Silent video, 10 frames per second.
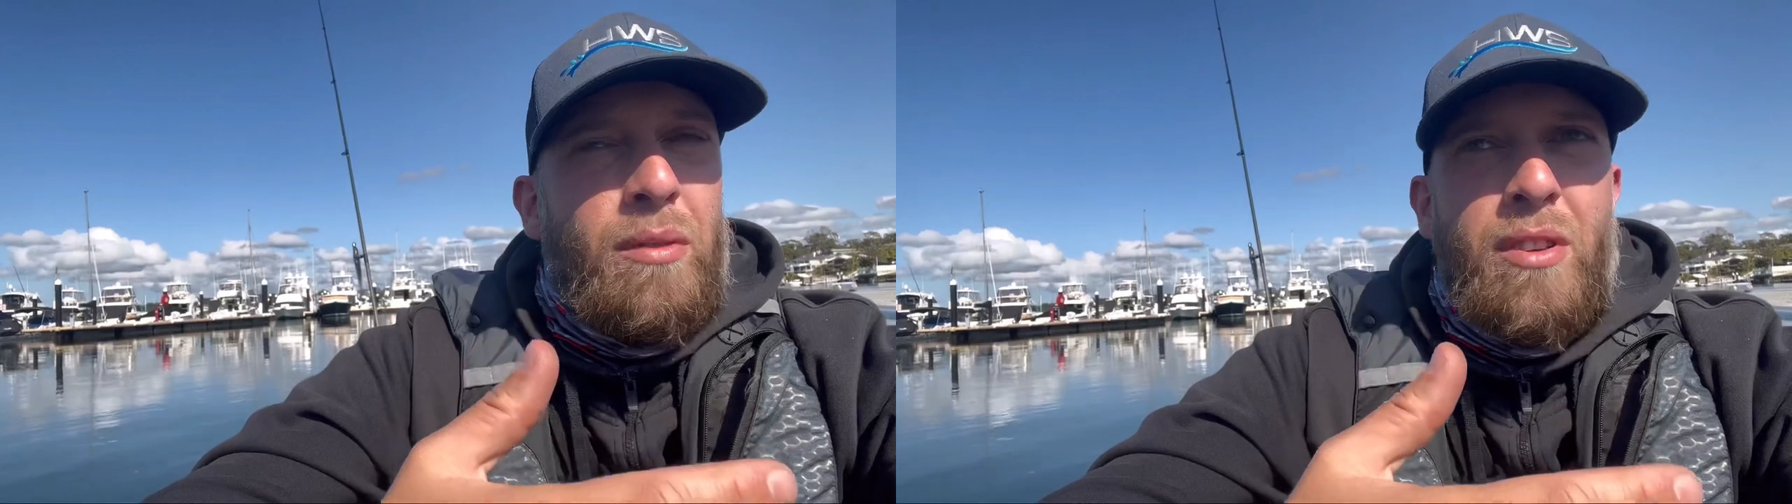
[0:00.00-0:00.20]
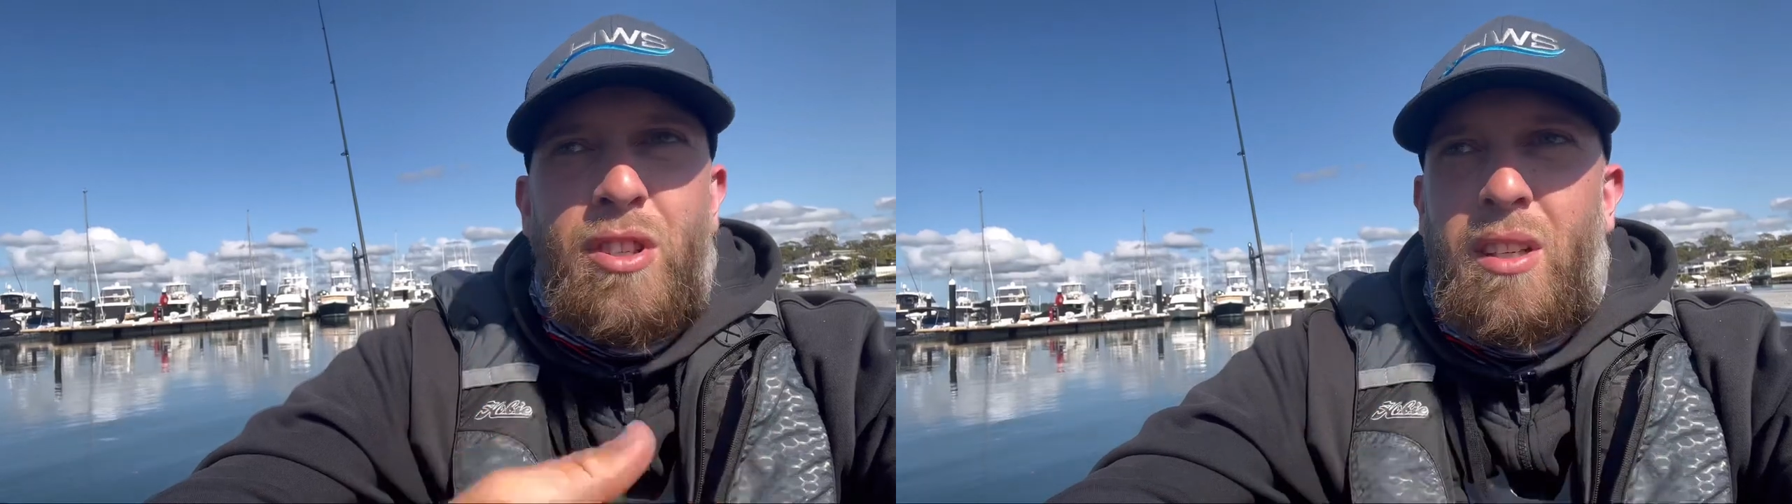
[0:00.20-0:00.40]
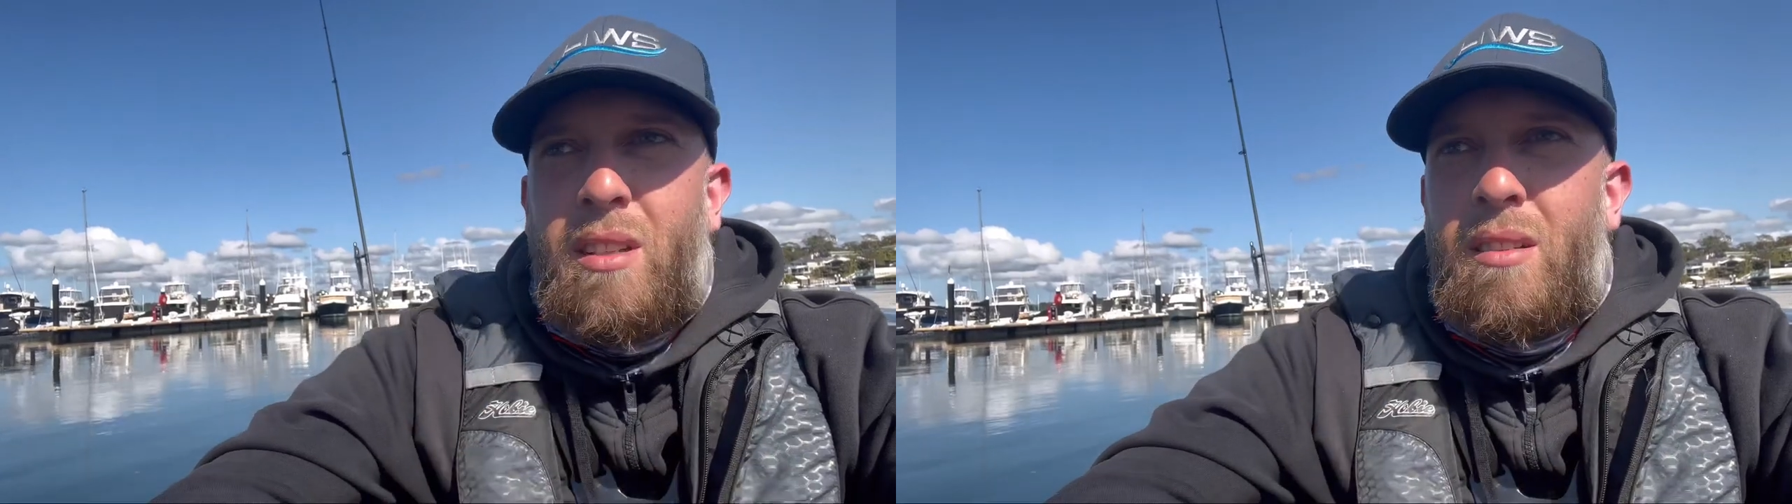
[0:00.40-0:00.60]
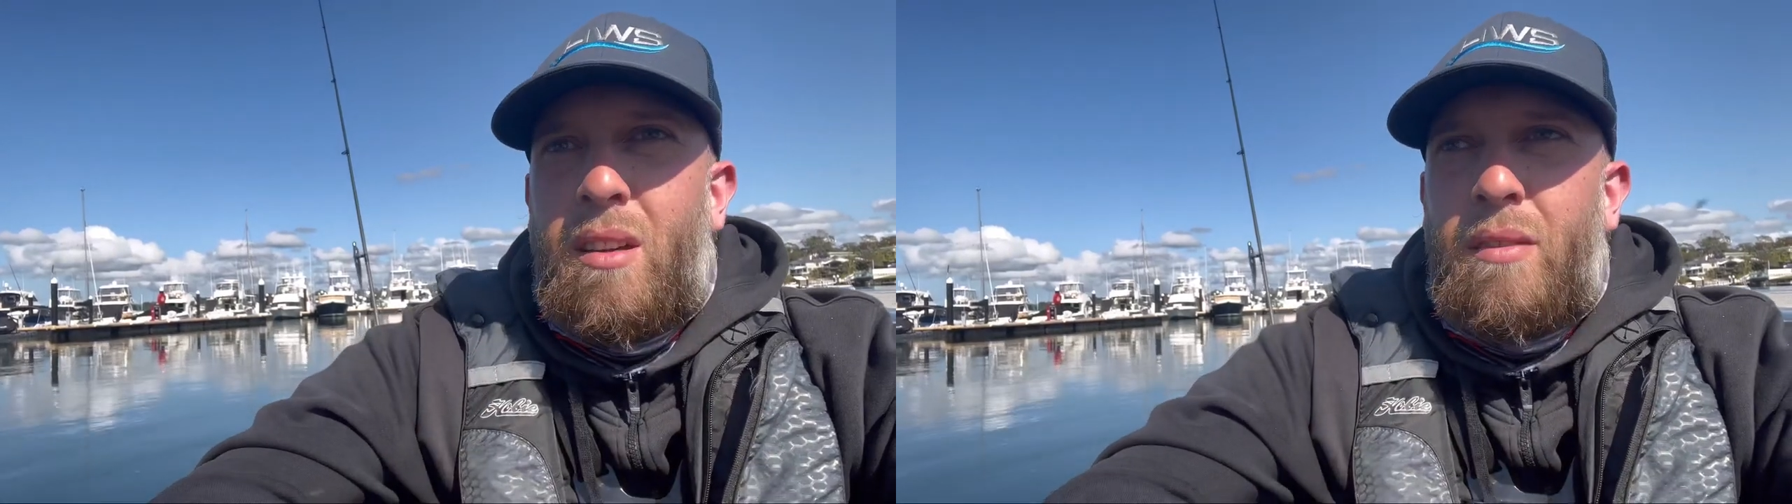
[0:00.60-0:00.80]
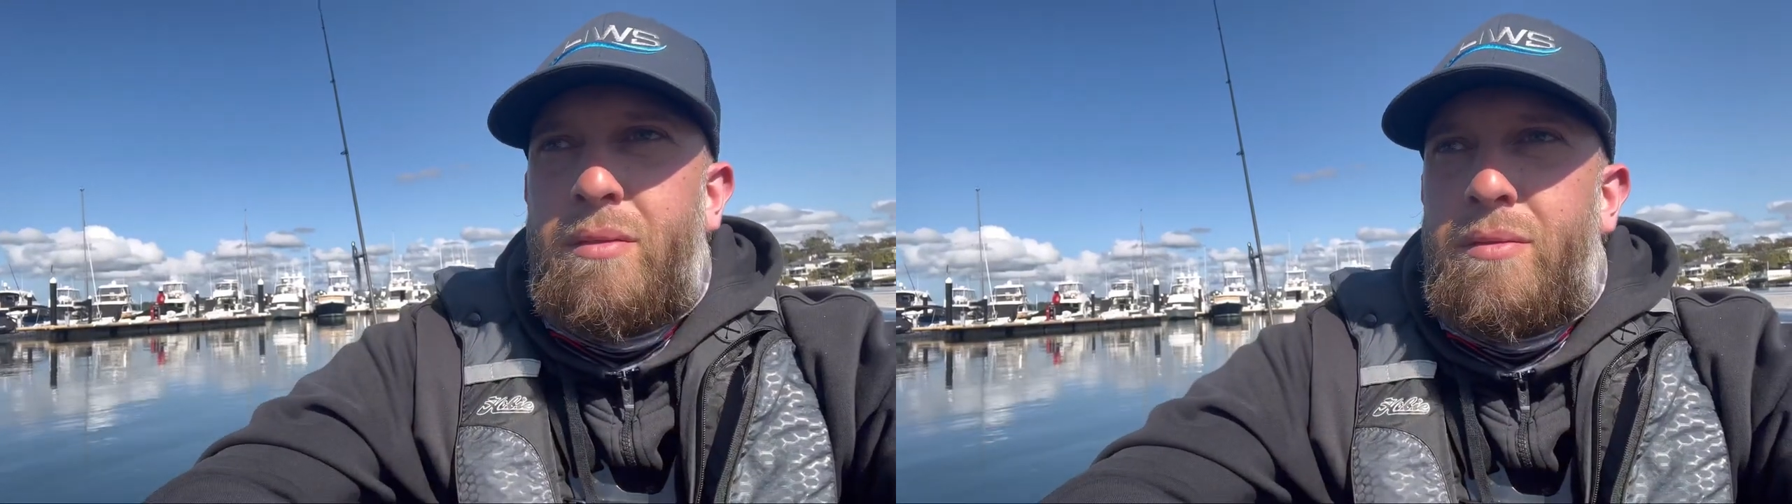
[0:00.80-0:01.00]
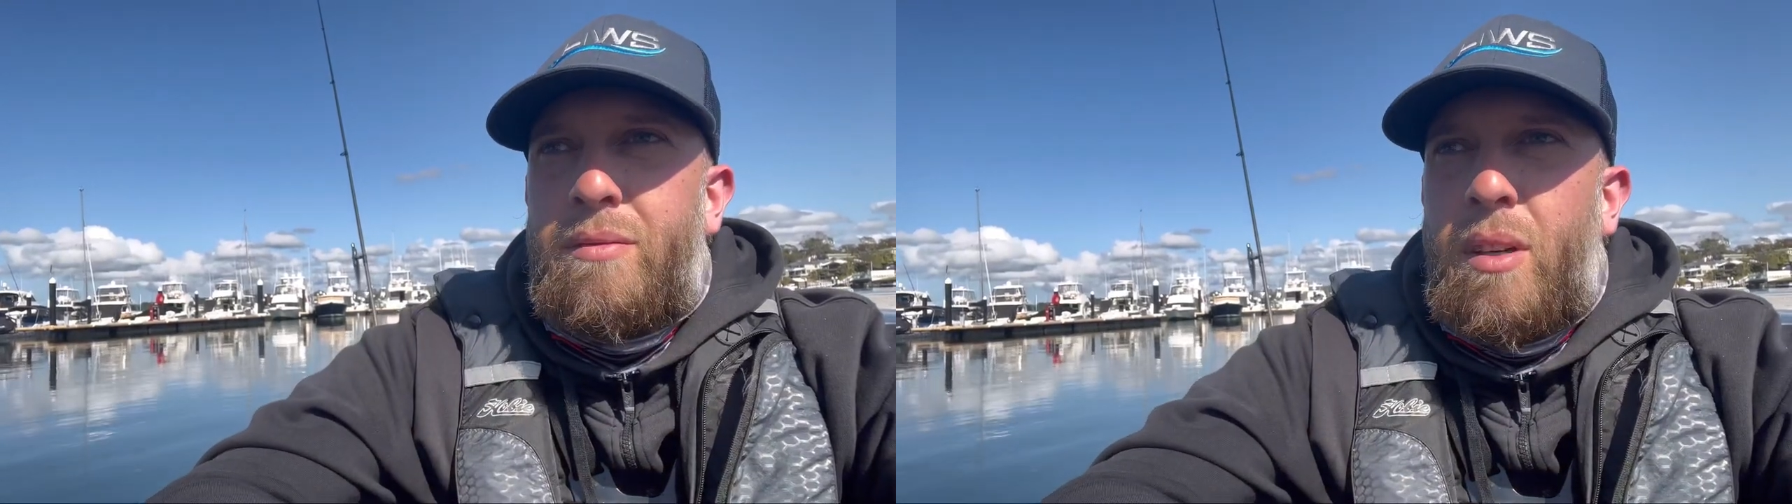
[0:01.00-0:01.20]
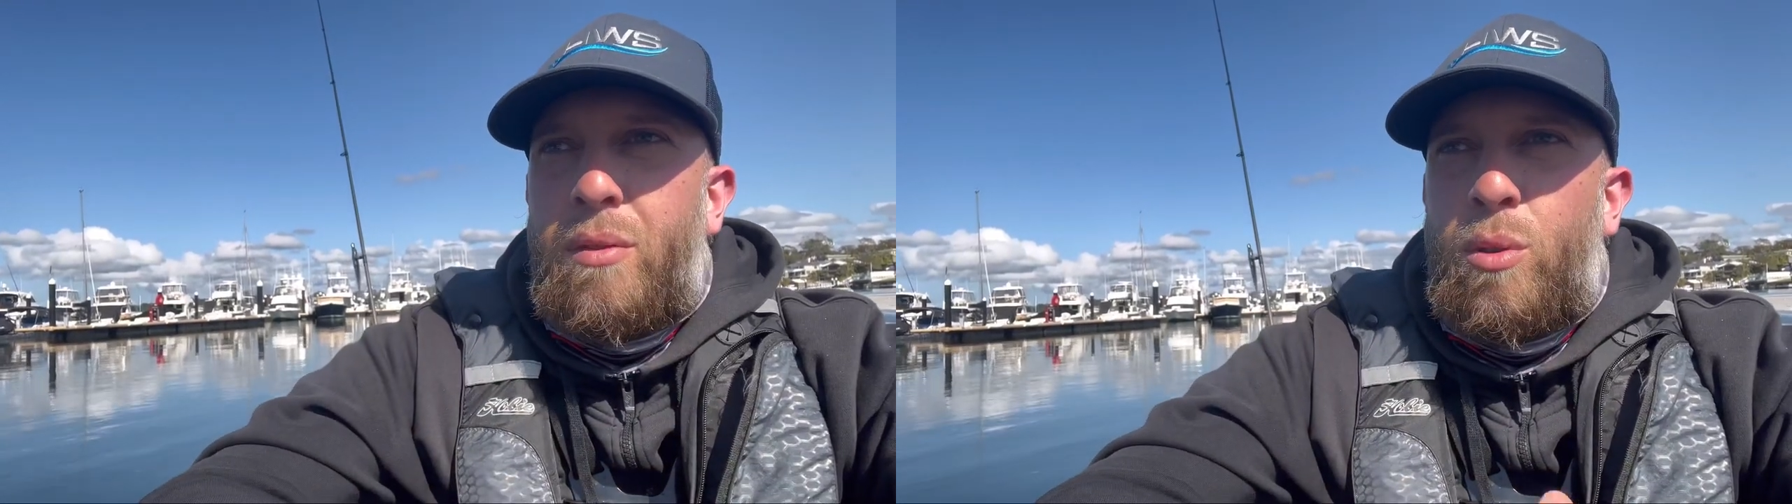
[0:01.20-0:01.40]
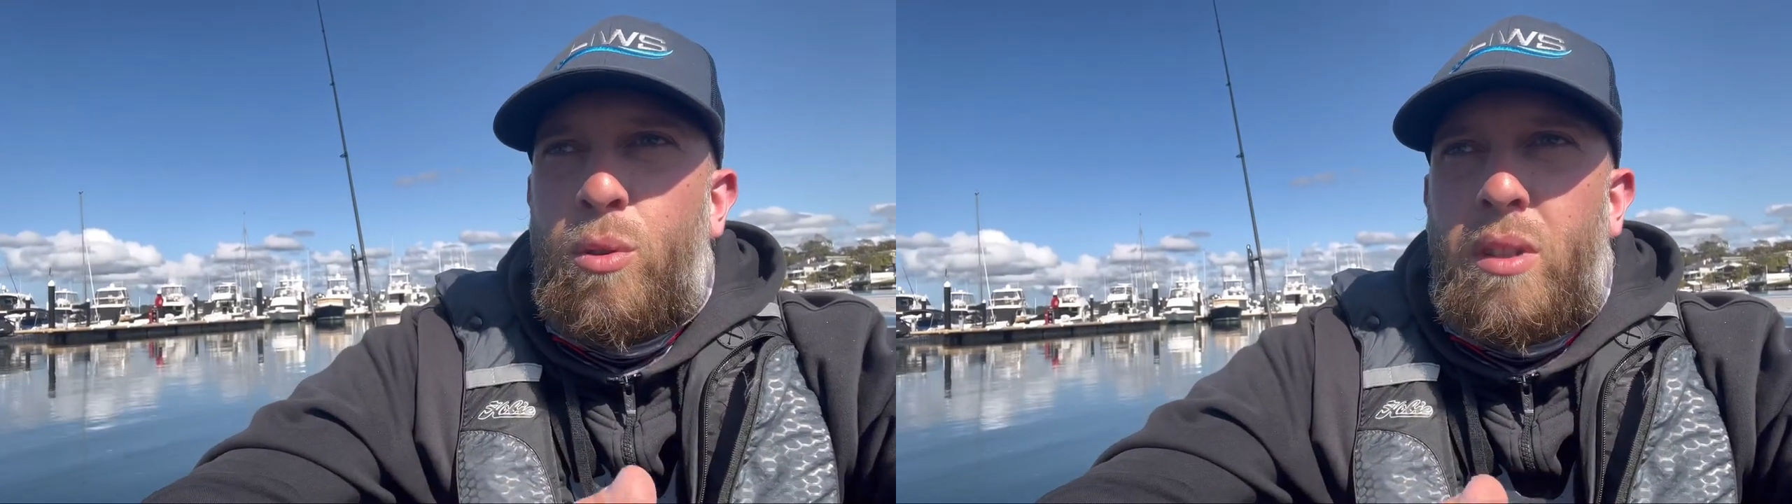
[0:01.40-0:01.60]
fishing I've caught